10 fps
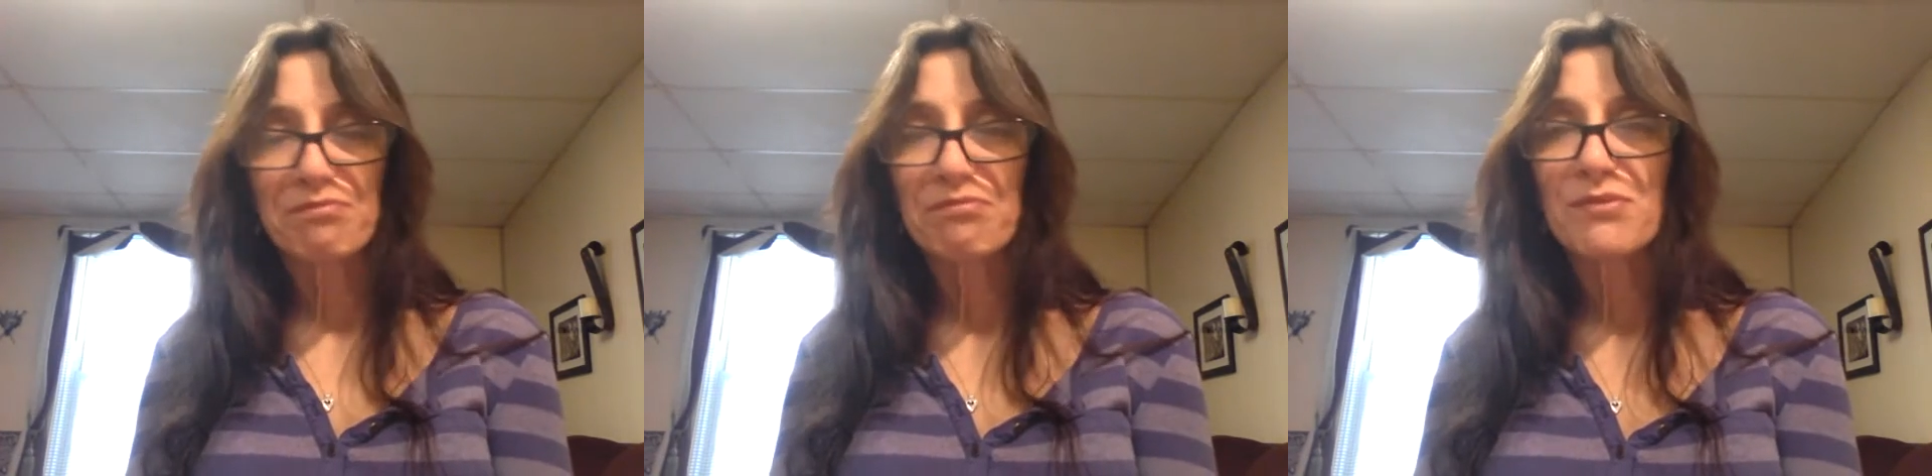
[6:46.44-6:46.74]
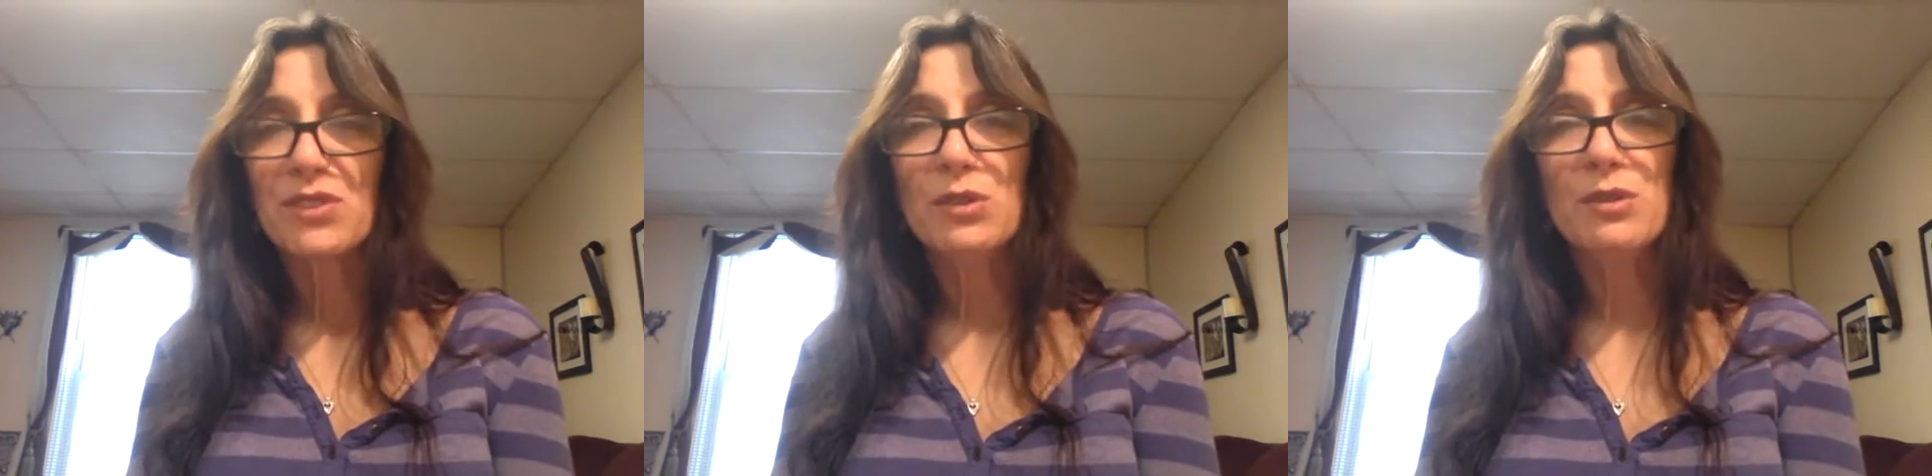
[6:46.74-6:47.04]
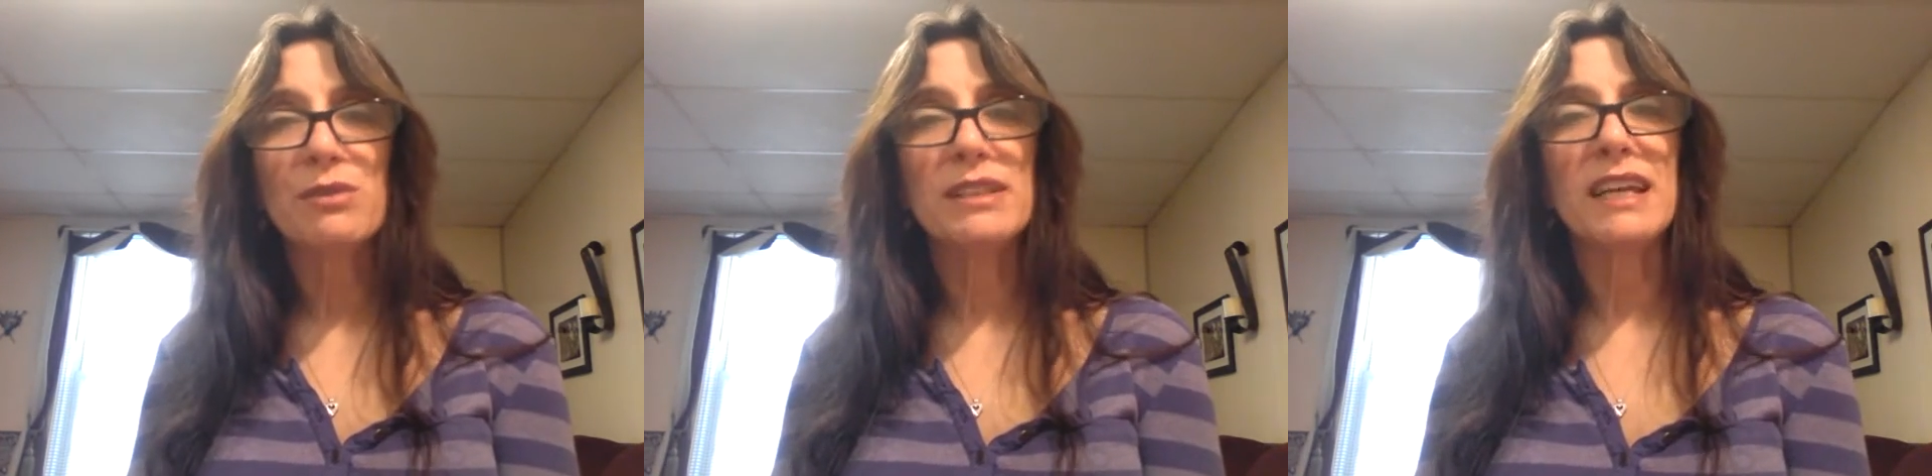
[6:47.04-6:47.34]
2 or
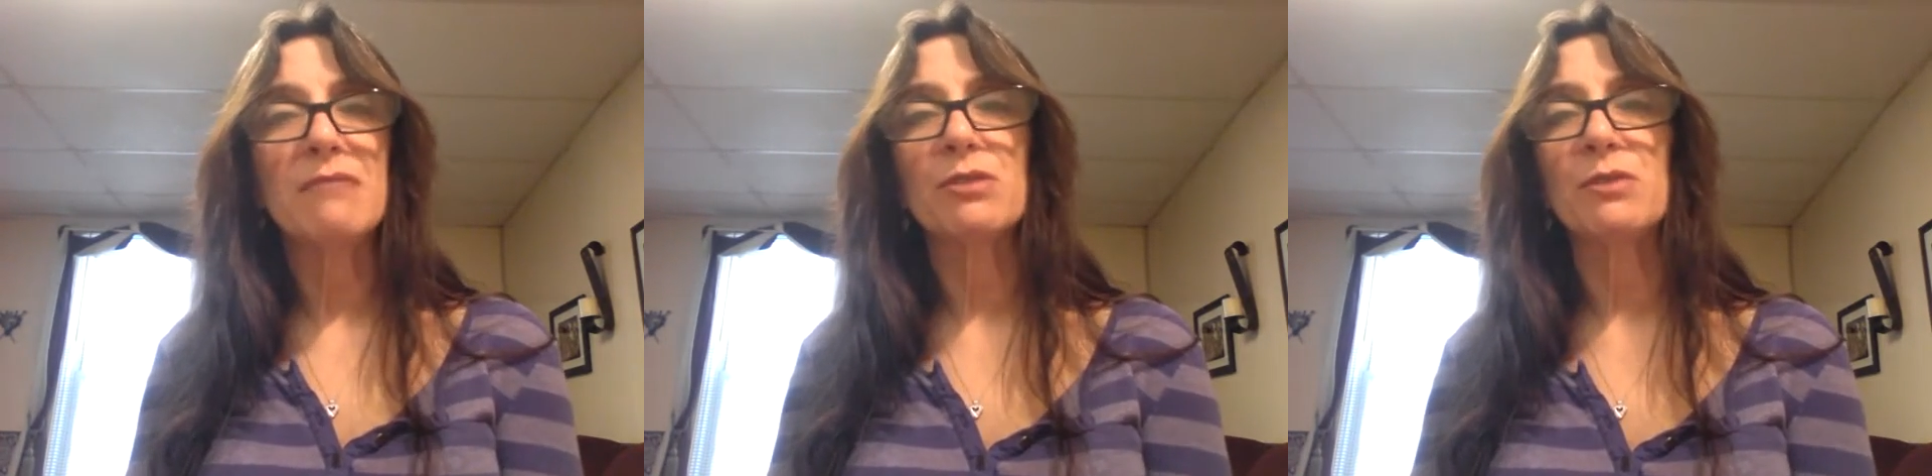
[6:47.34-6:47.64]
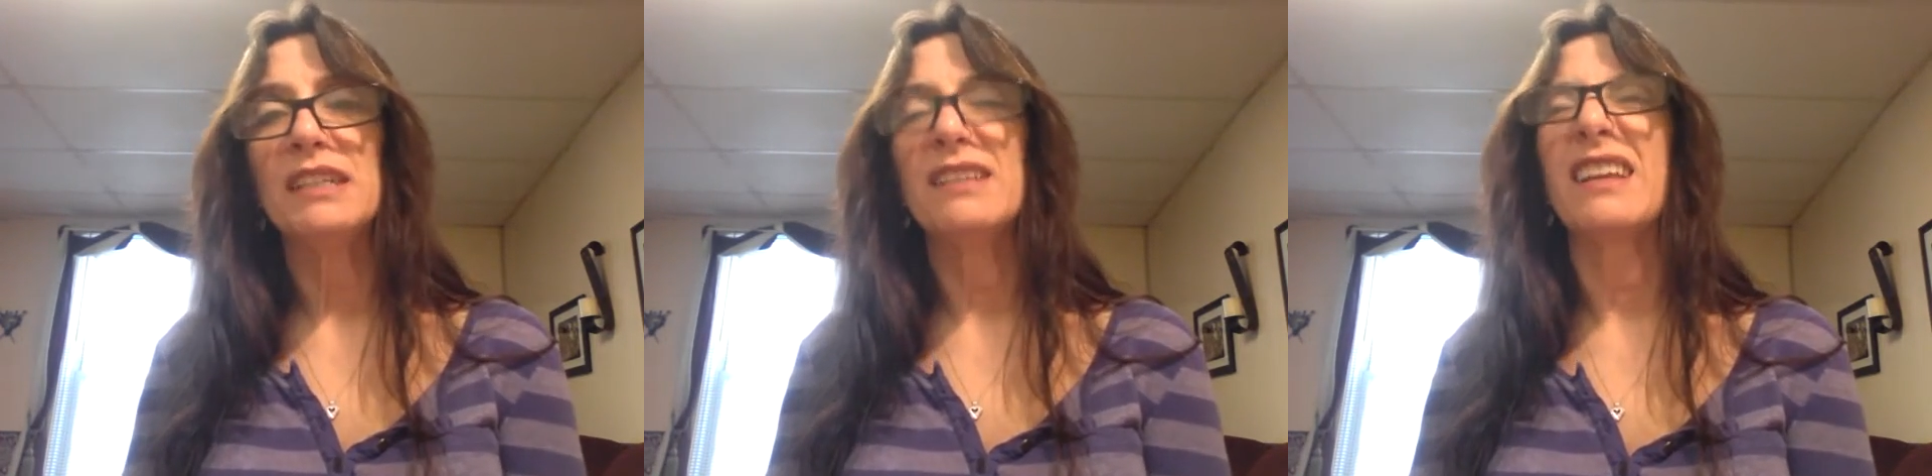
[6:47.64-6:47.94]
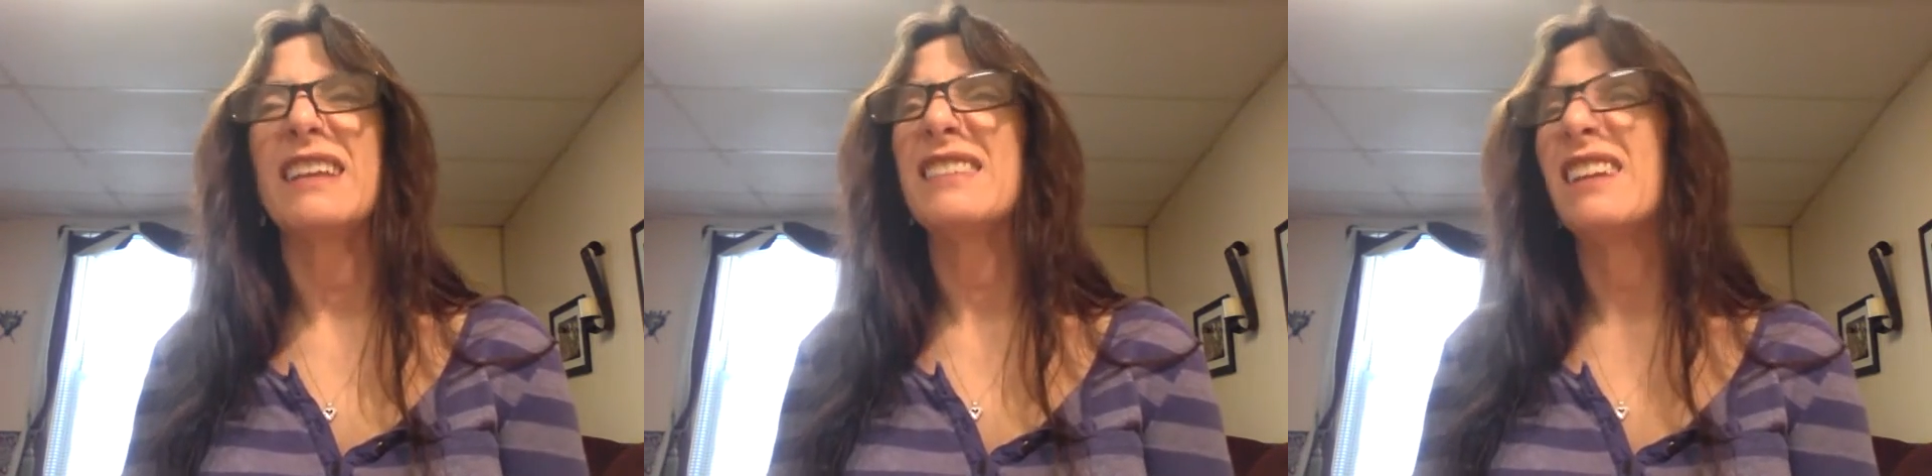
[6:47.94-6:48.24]
3 times a week,
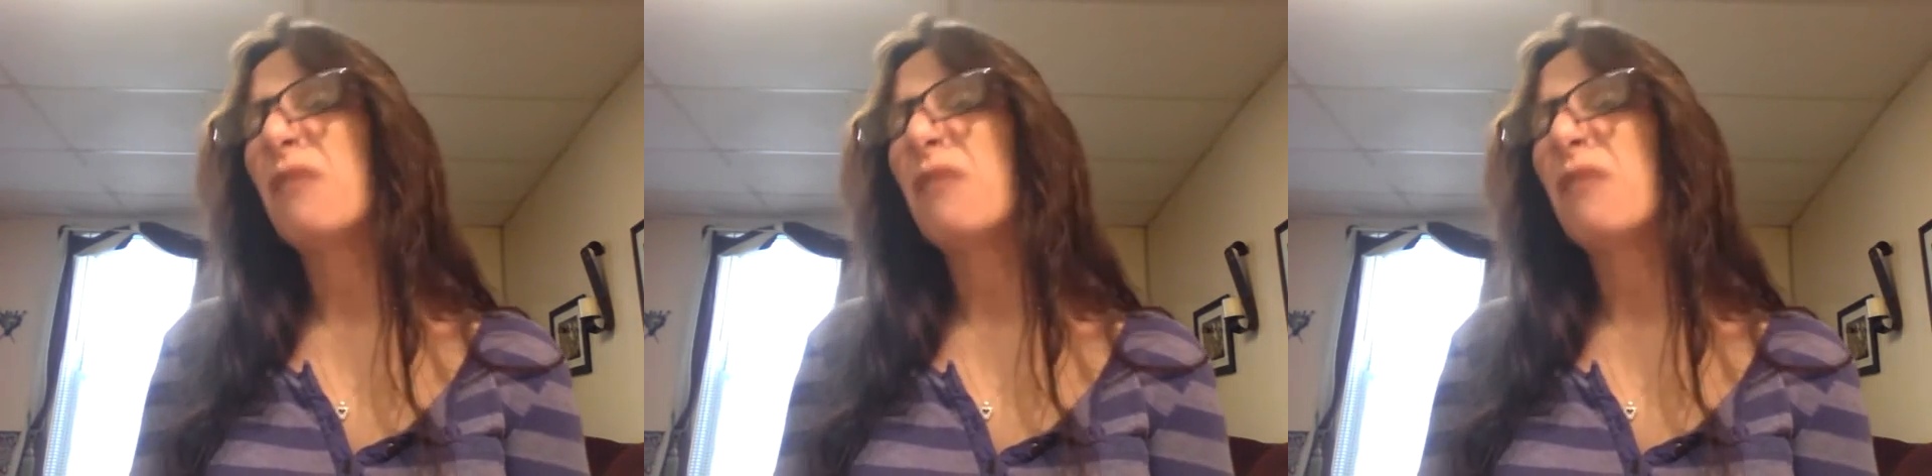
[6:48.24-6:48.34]
like I said,